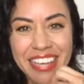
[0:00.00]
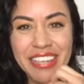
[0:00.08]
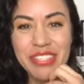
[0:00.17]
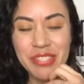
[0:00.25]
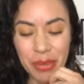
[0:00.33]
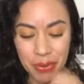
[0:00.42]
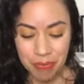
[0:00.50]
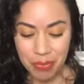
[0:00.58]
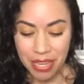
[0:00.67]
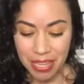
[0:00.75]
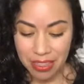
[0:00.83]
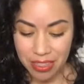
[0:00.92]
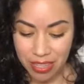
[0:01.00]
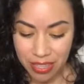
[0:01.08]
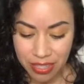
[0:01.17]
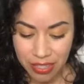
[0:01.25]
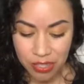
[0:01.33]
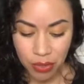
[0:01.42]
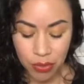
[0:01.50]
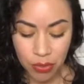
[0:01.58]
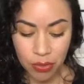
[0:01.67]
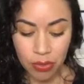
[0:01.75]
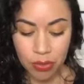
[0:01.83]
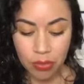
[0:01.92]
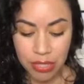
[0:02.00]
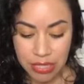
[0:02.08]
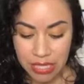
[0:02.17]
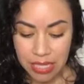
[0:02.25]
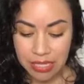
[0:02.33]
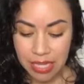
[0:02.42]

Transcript: So these critiques,